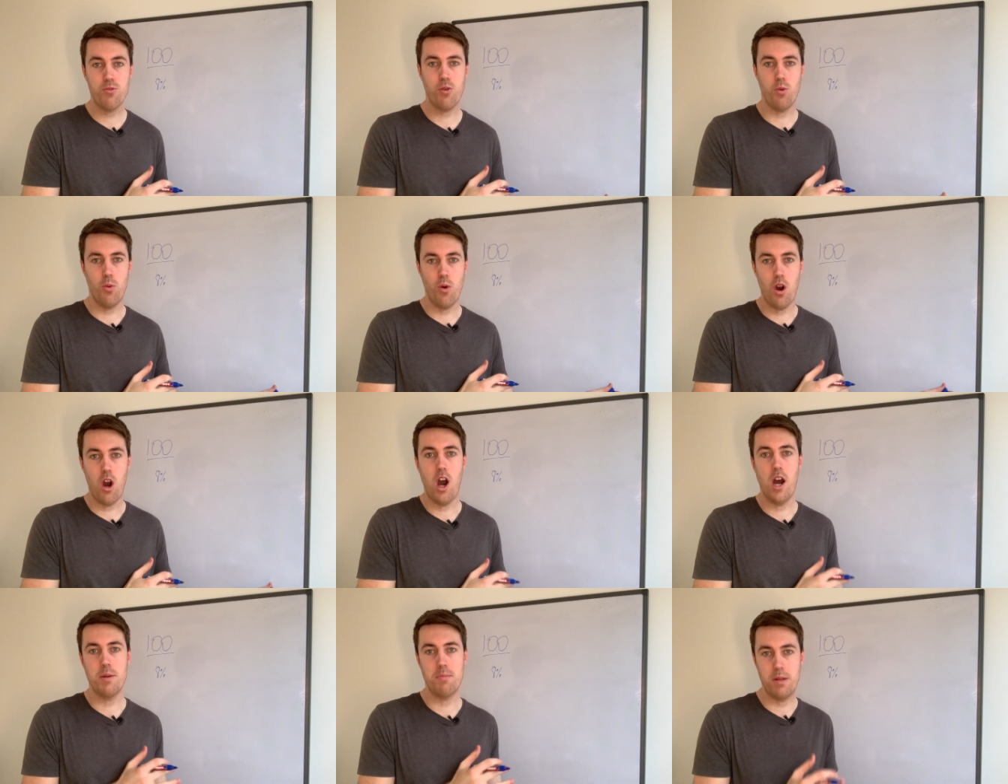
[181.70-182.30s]
for
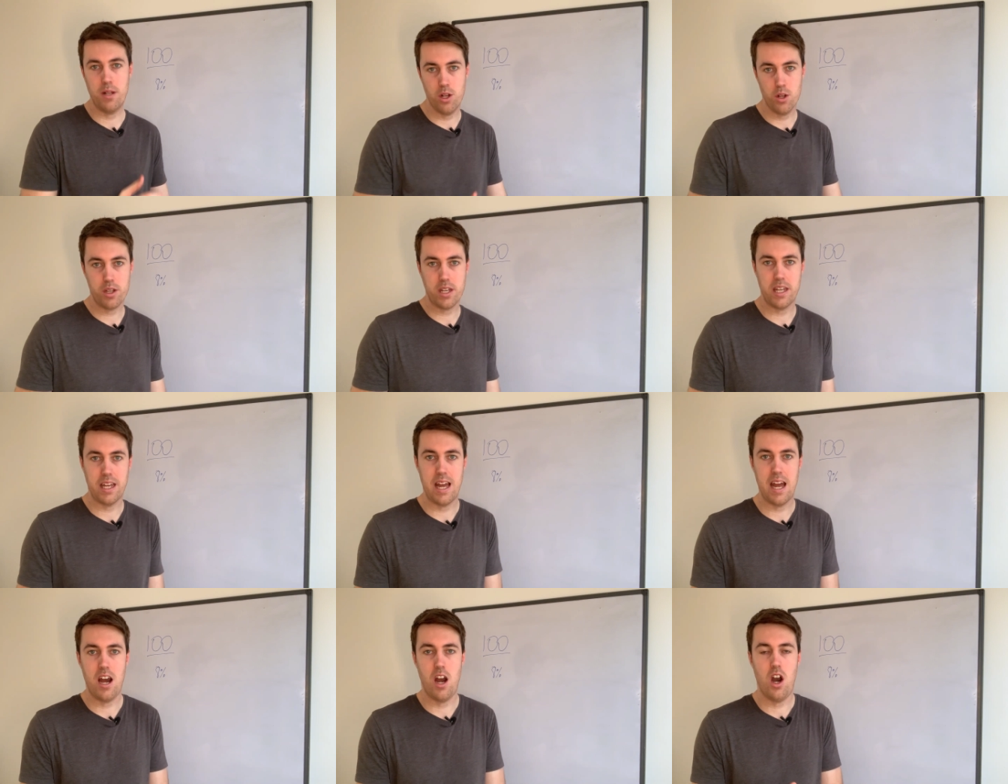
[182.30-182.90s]
what I'd be
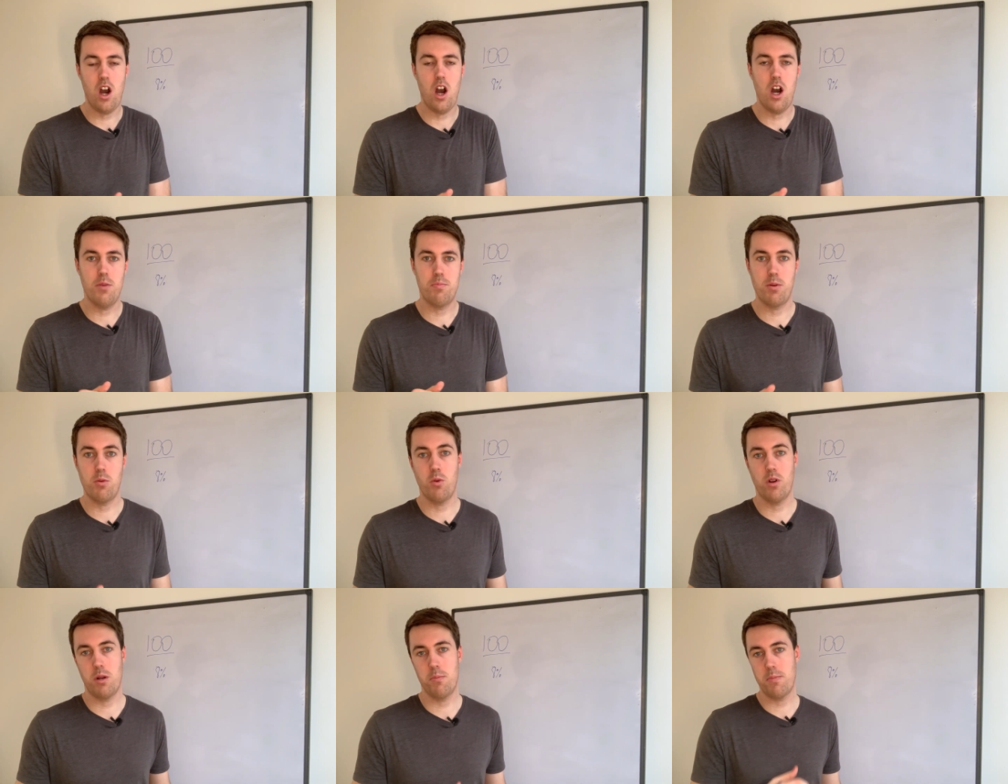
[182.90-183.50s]
looking at. I'd
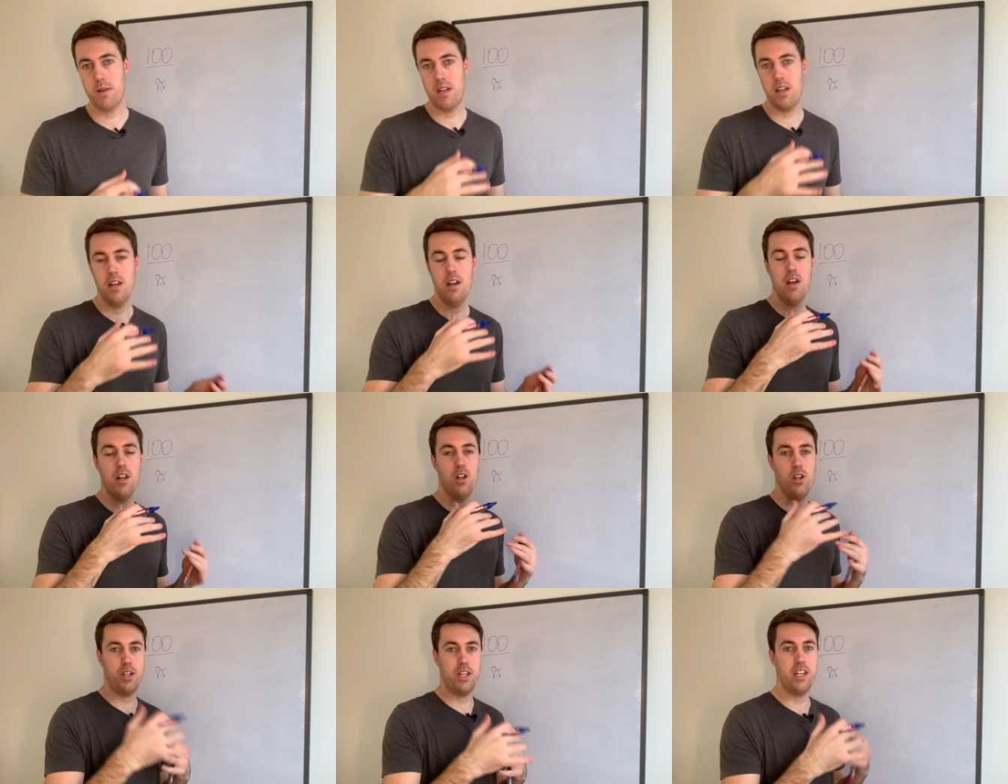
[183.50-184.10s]
be want to be
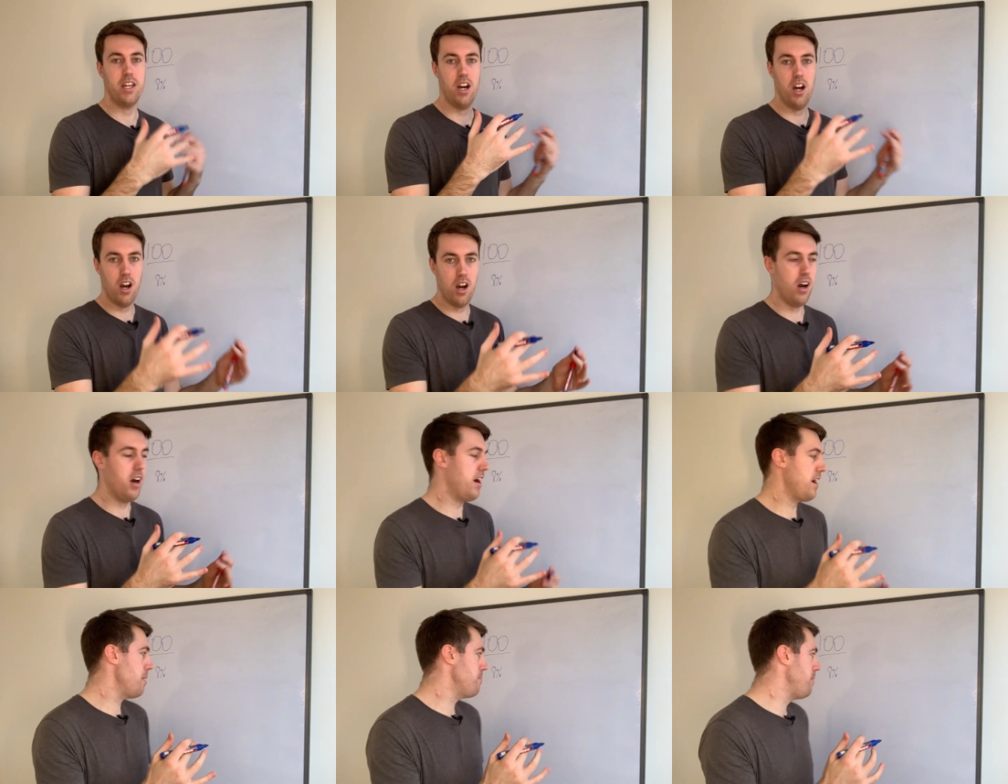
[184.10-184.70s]
looking at
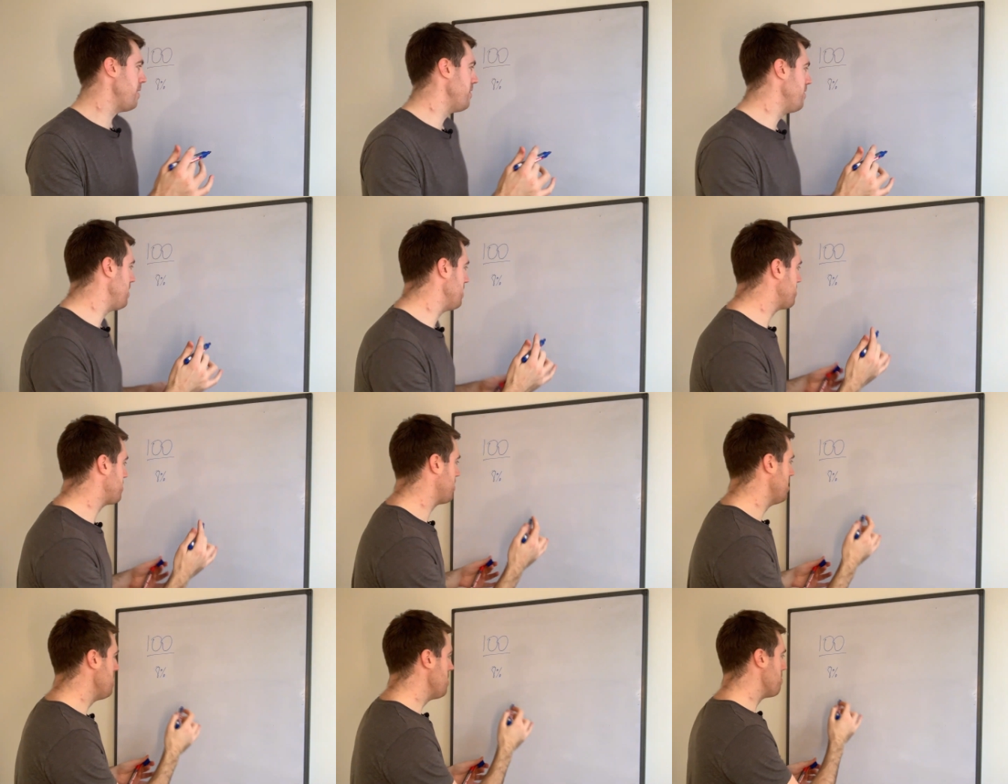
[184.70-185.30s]
higher, but
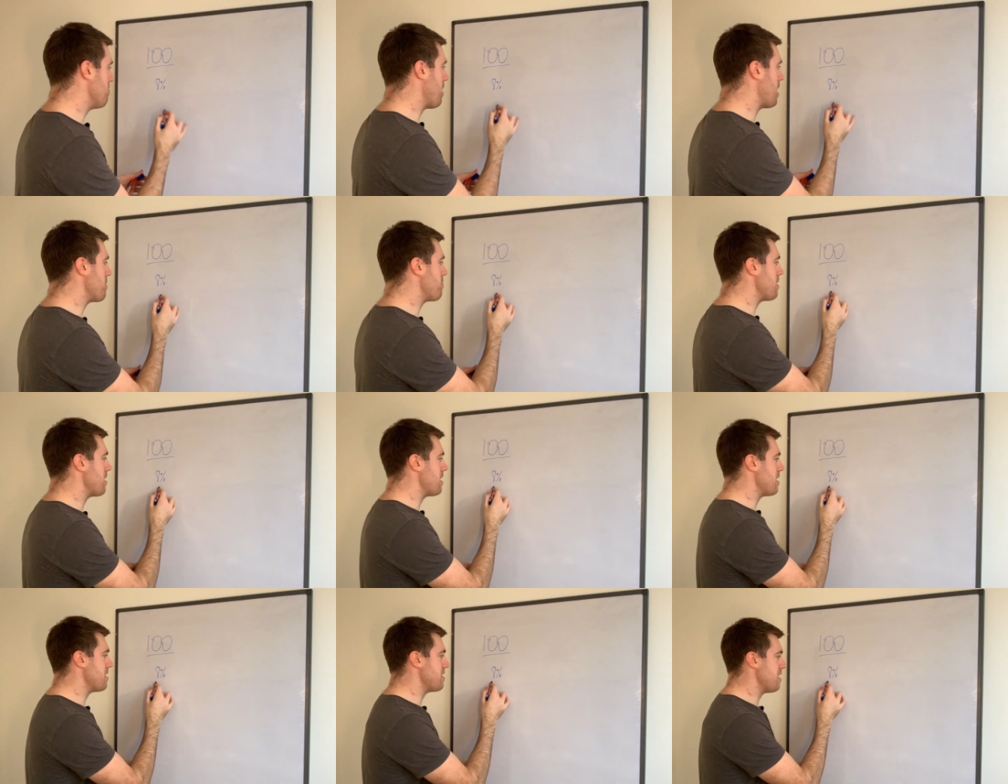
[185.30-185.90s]
that's
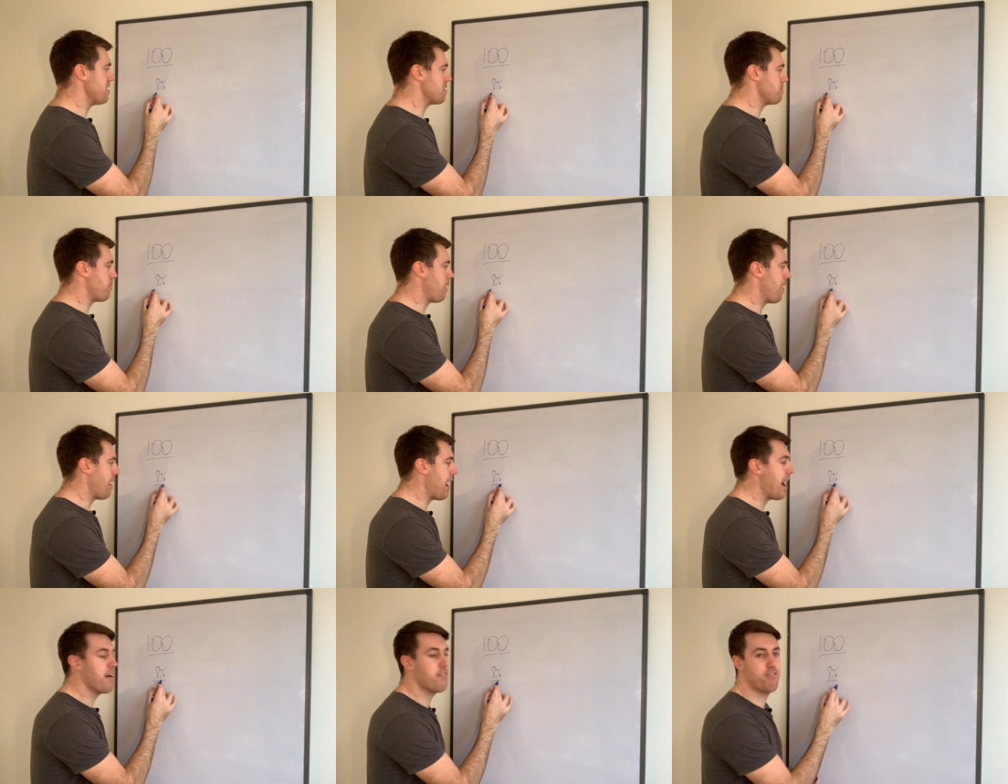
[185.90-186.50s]
maybe is
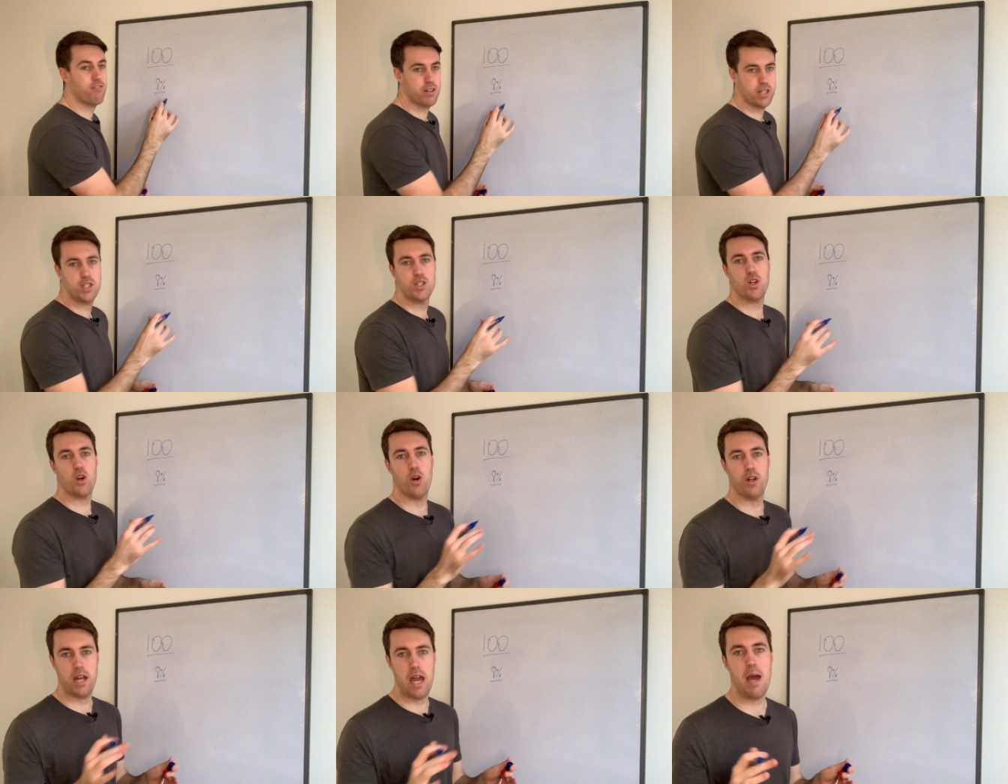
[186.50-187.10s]
about
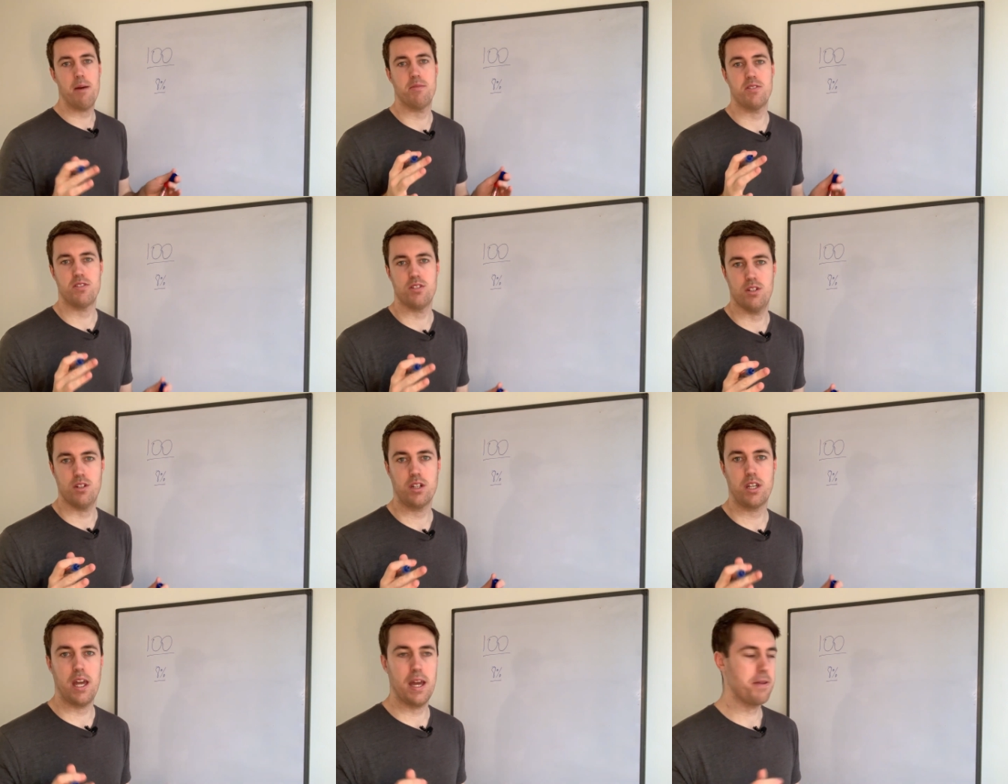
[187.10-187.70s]
average on
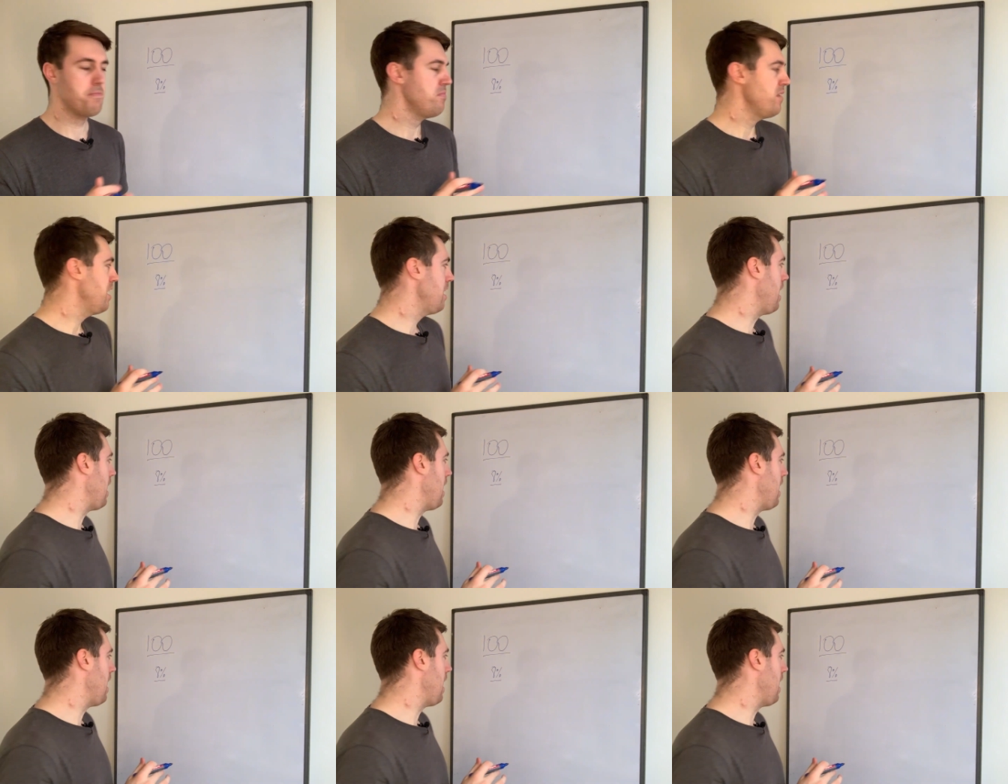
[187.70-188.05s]
Amazon, okay?